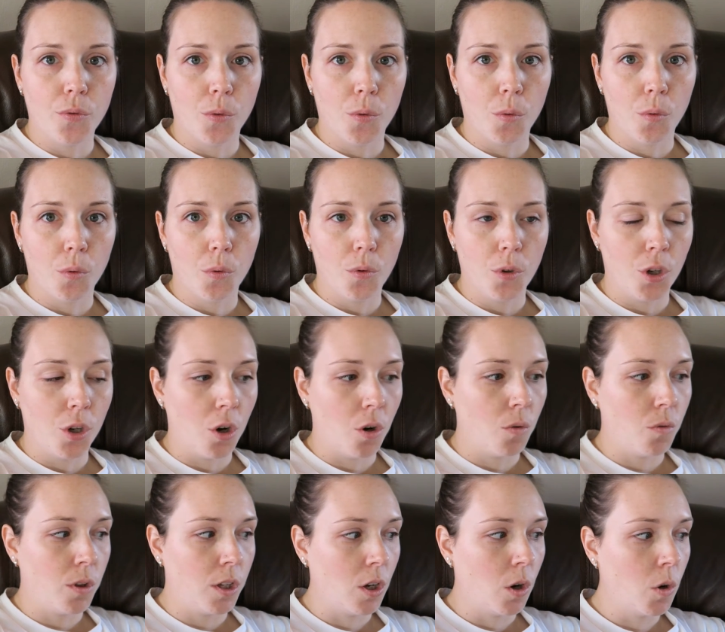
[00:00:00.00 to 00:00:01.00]

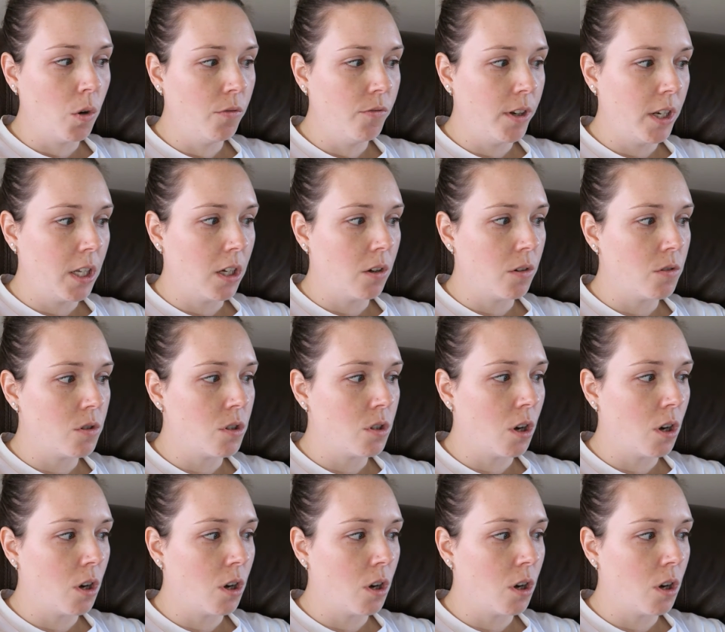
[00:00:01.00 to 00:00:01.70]
the old videos.